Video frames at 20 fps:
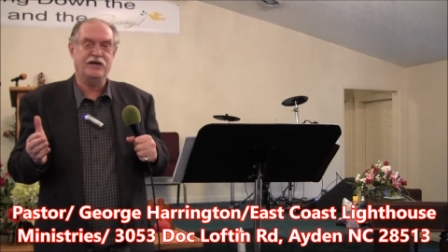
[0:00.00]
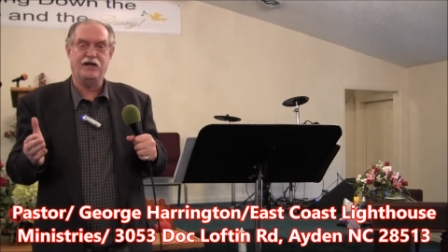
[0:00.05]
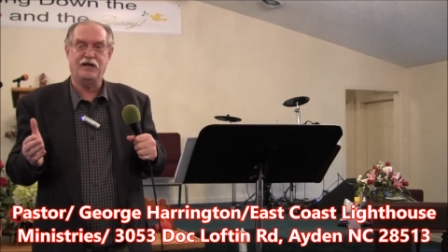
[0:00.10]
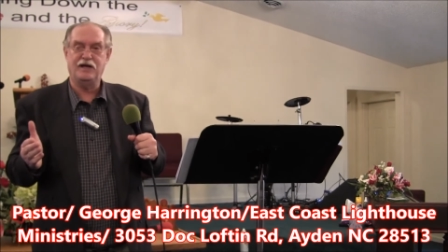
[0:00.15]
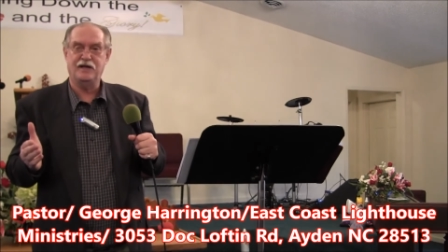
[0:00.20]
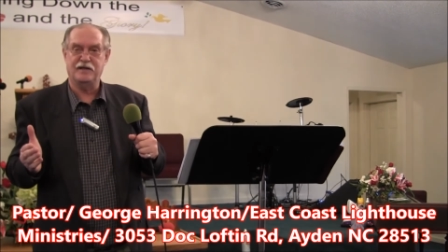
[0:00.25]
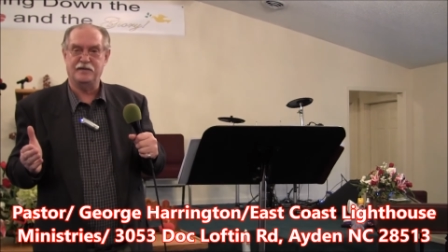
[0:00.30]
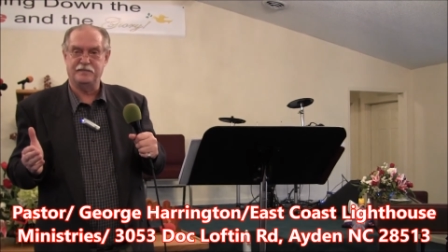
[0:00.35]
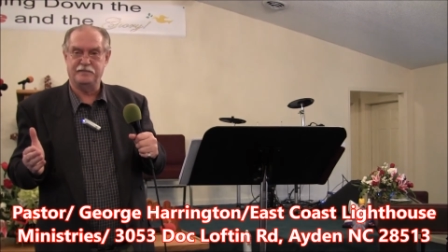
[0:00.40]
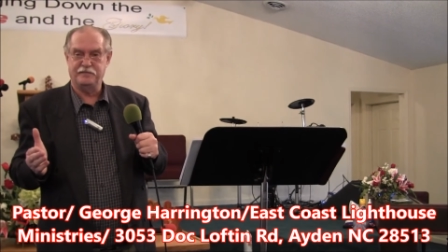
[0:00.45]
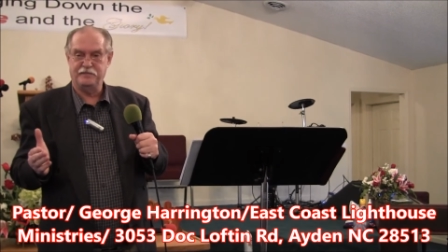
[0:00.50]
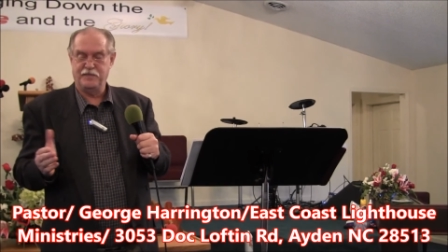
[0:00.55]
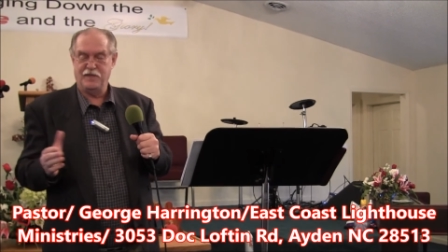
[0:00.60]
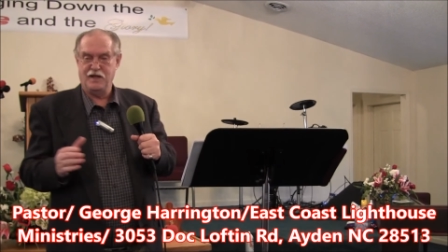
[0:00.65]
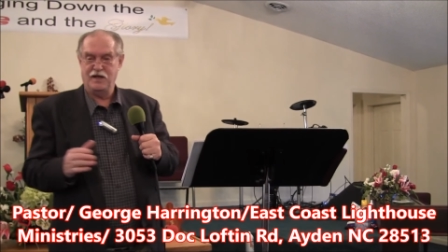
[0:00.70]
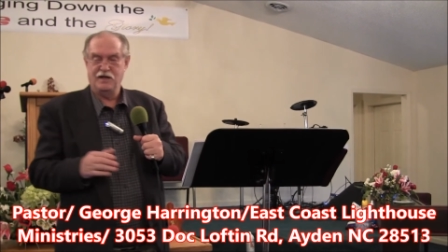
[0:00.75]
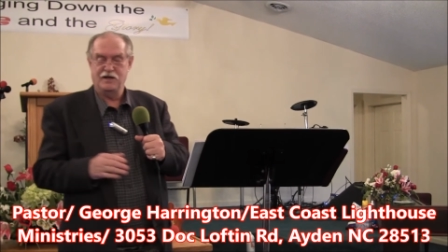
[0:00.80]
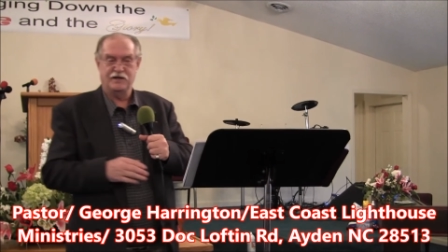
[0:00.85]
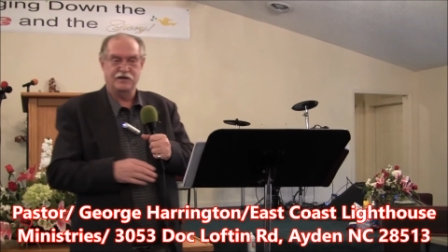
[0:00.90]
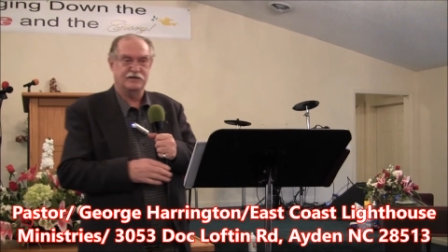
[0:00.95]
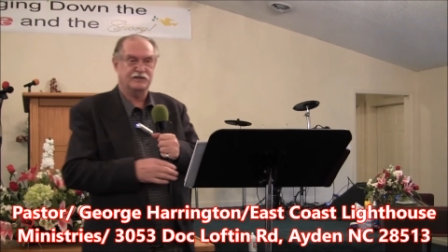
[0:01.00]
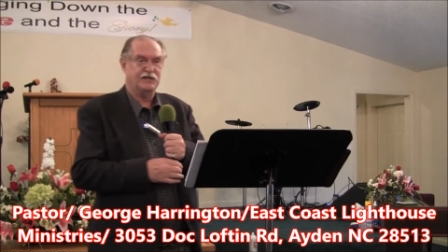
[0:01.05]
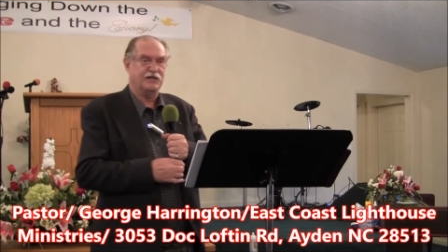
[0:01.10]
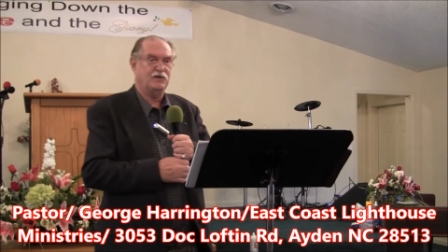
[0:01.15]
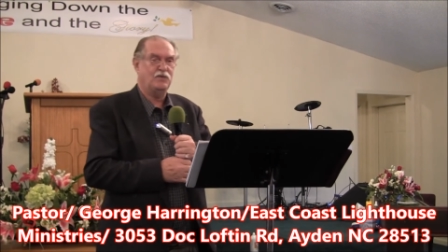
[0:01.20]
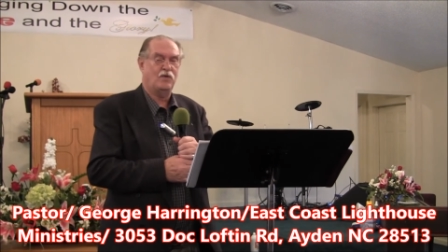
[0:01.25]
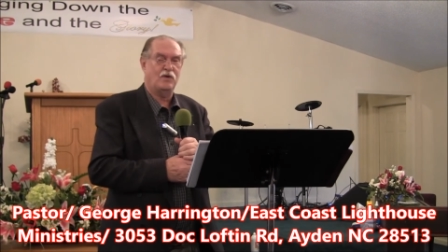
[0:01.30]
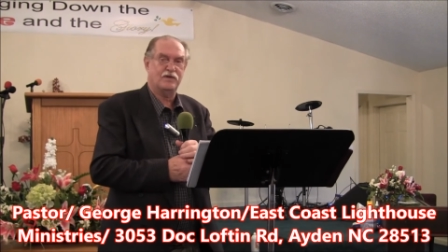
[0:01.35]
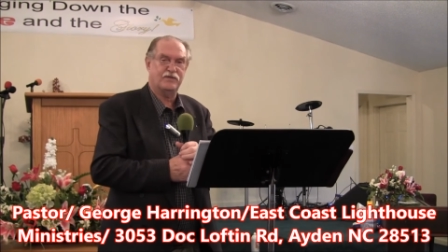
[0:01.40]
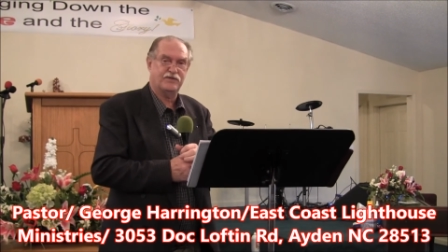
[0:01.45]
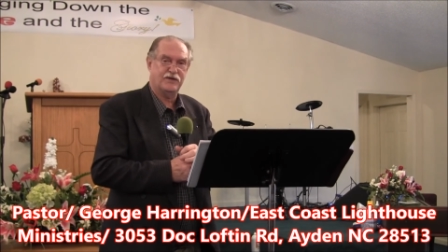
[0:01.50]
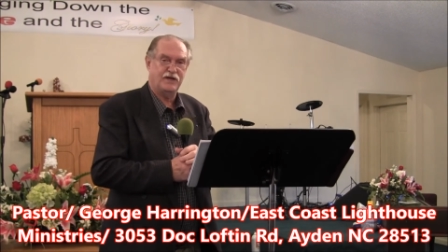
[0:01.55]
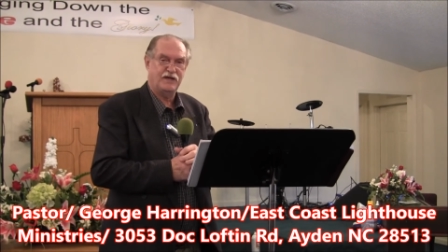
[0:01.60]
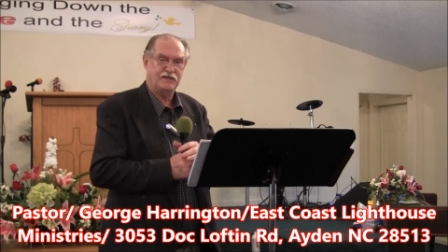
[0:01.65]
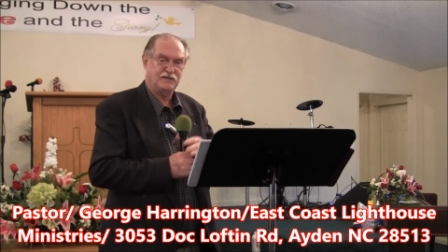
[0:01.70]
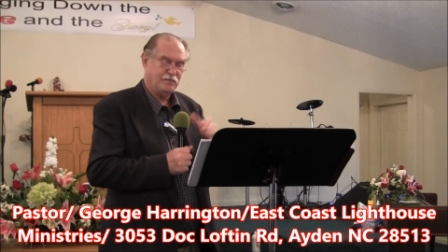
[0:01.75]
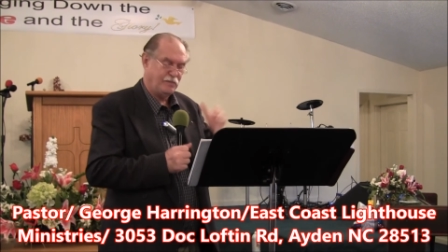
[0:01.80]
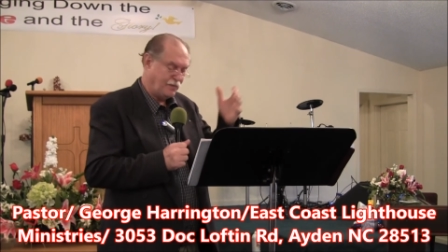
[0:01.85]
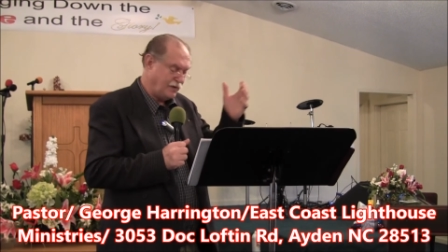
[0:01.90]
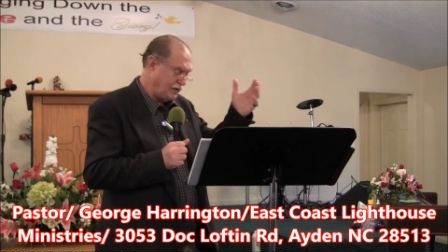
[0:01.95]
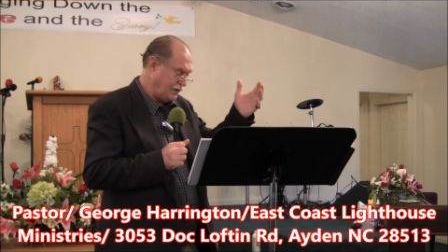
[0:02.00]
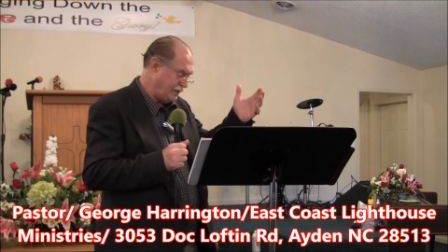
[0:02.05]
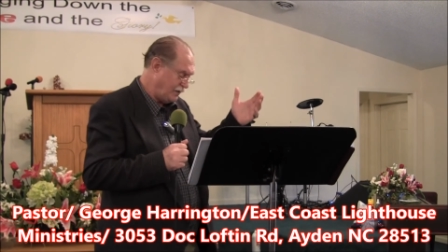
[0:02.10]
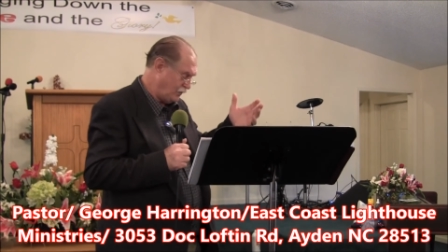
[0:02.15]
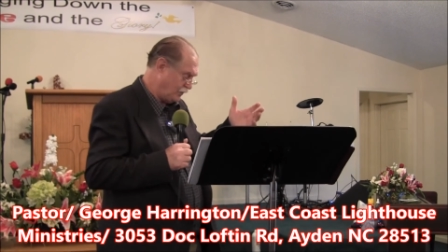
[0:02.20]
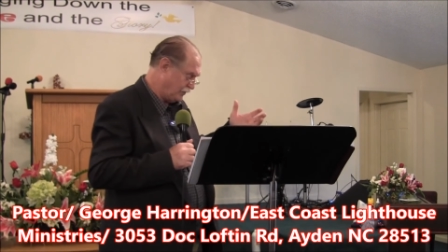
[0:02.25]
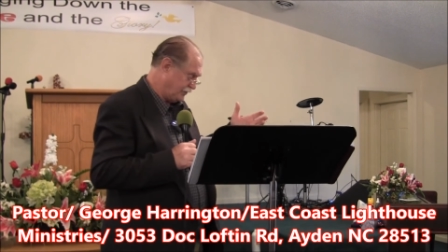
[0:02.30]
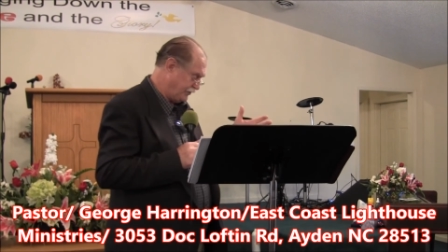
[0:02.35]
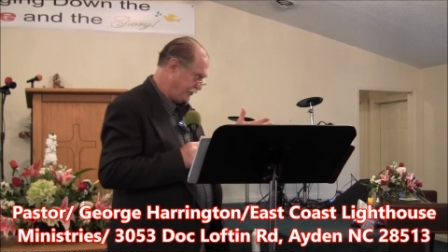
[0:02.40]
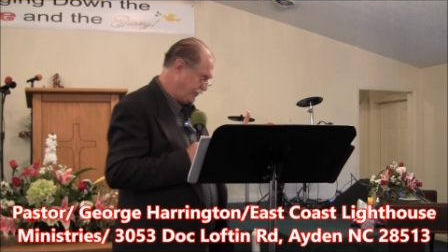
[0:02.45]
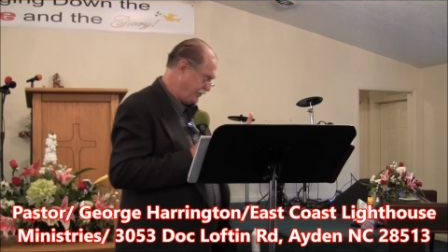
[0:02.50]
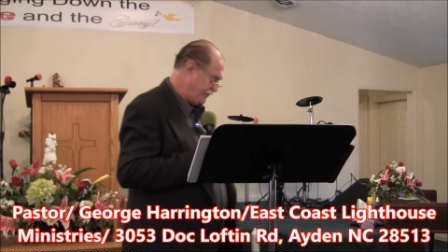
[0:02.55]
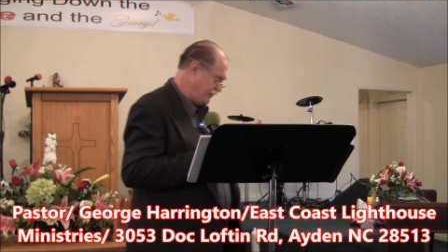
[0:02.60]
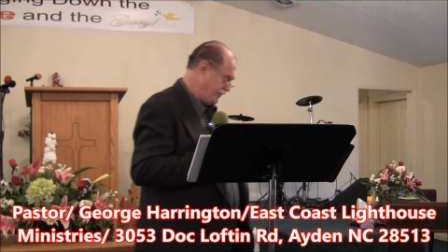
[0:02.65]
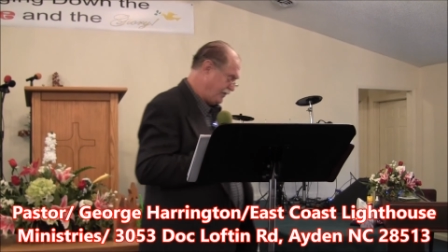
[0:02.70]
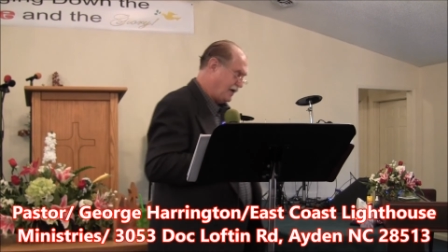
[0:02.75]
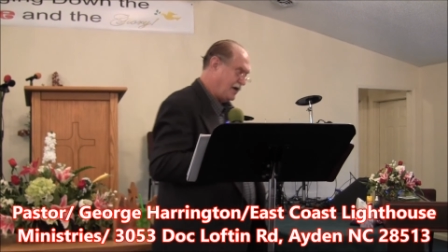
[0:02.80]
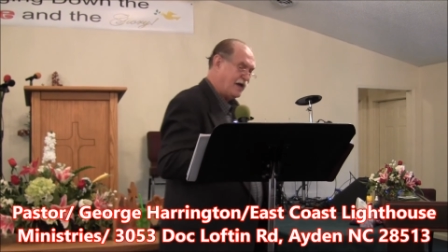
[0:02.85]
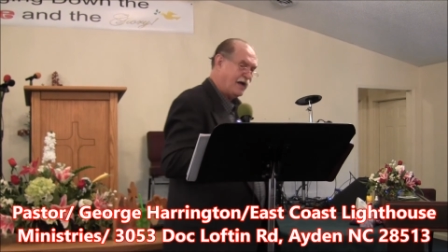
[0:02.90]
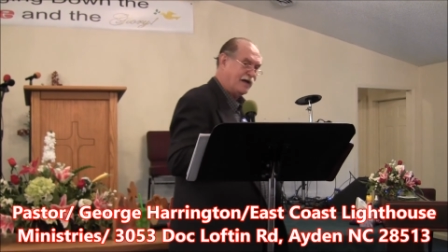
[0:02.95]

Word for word: to kill him. Do you see what things money will do